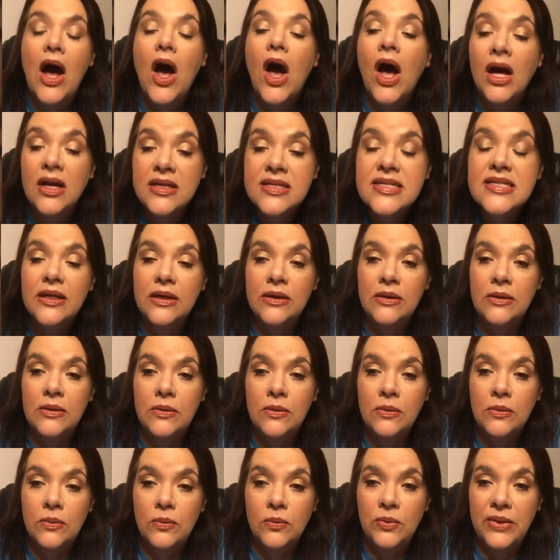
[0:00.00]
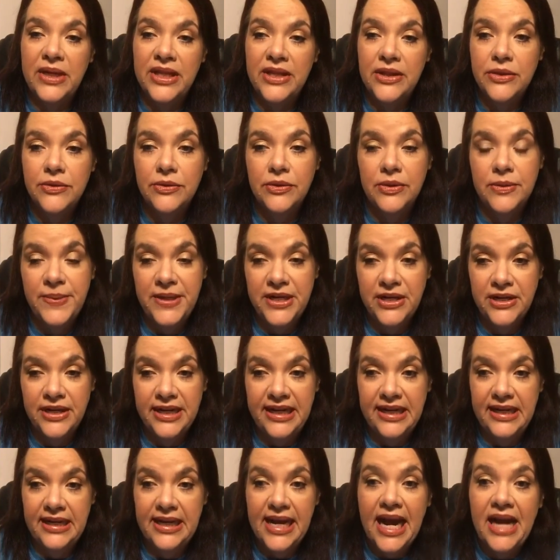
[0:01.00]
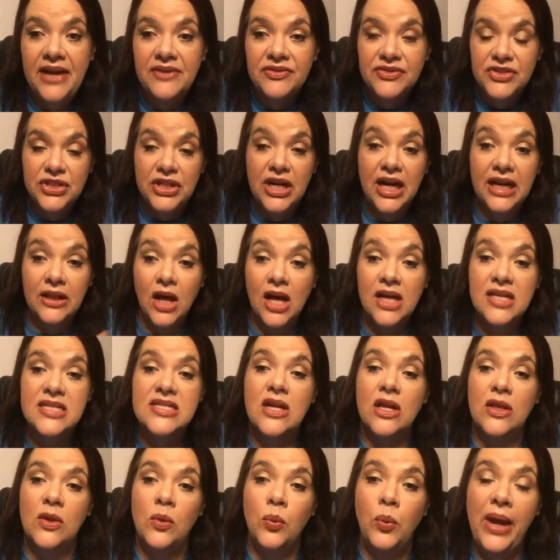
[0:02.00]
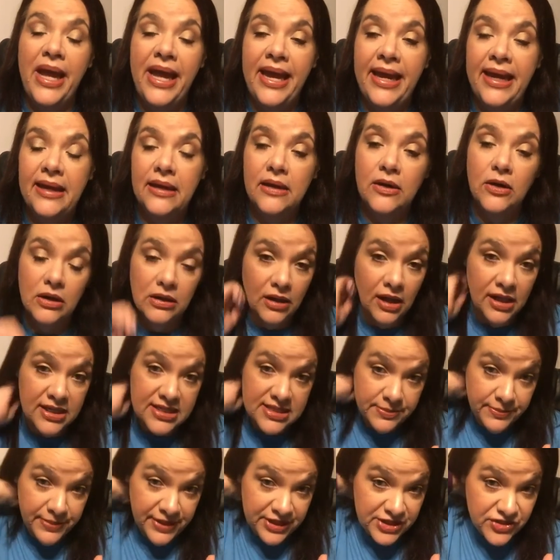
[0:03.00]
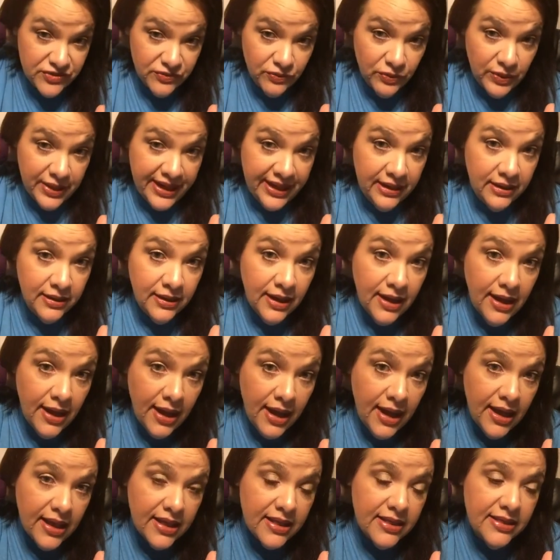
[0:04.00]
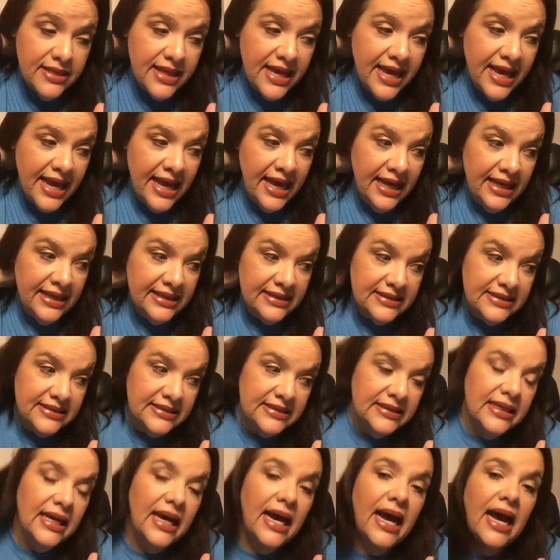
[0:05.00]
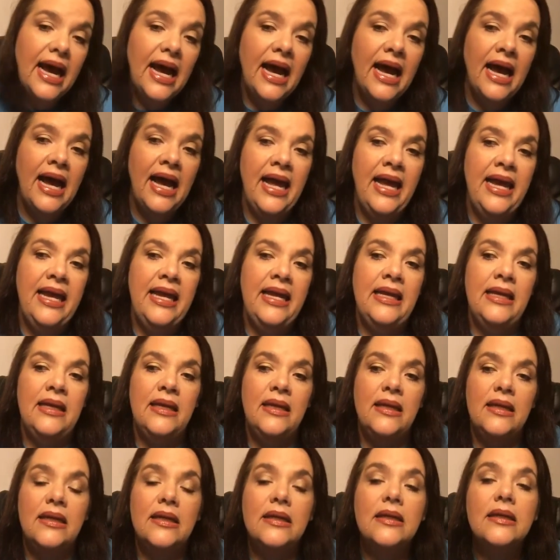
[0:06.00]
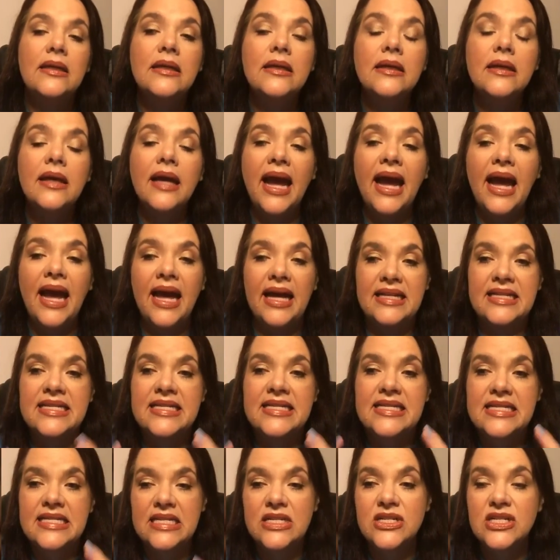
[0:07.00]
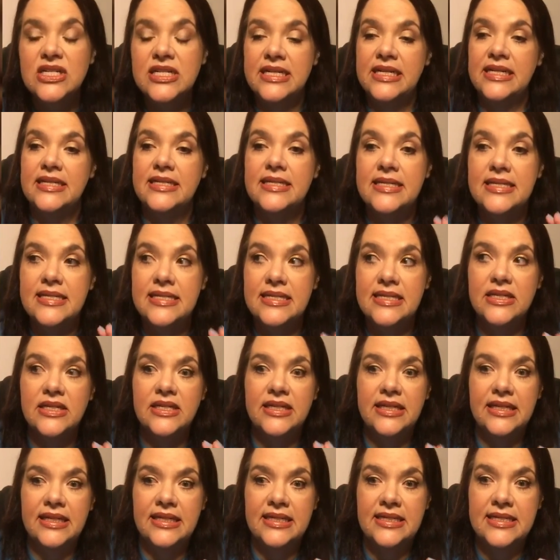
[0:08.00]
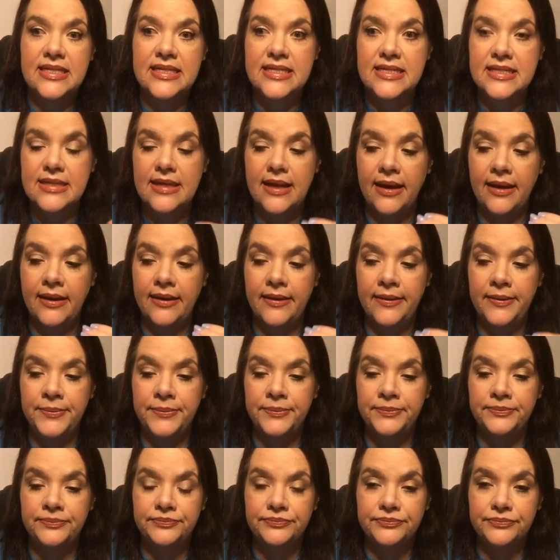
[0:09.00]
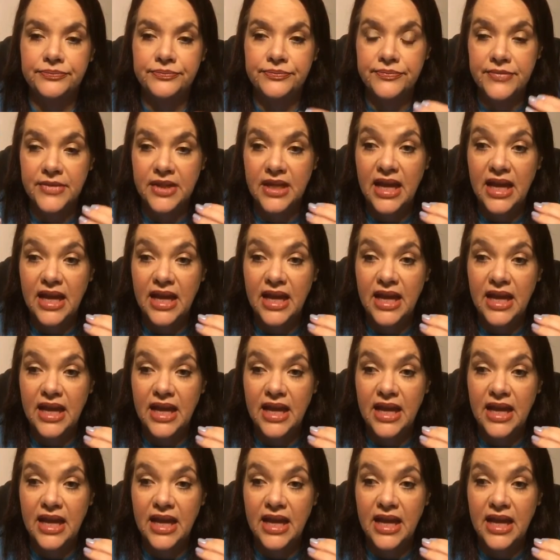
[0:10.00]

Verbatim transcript: I also went through a period after I lost all the weight or lost a bunch of weight that I had serious, serious um,